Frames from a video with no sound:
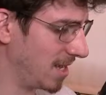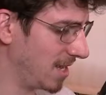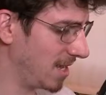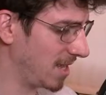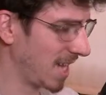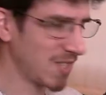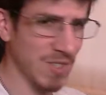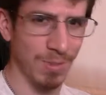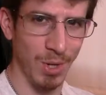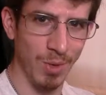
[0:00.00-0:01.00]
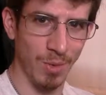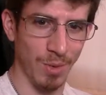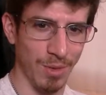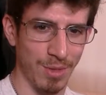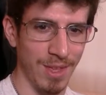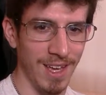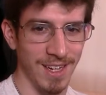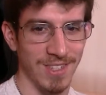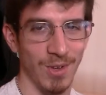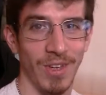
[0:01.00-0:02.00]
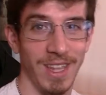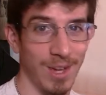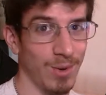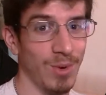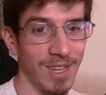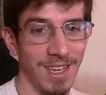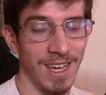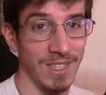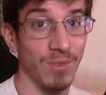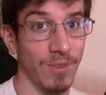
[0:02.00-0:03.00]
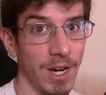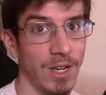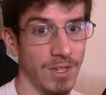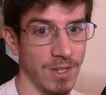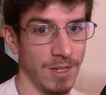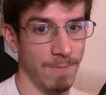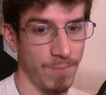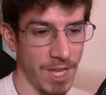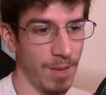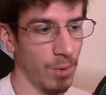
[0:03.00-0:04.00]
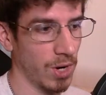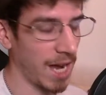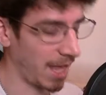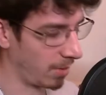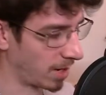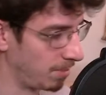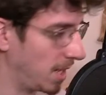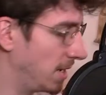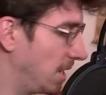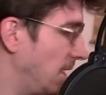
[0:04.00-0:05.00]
that's smooth. So it's a very good keyboard. Highly recommend it.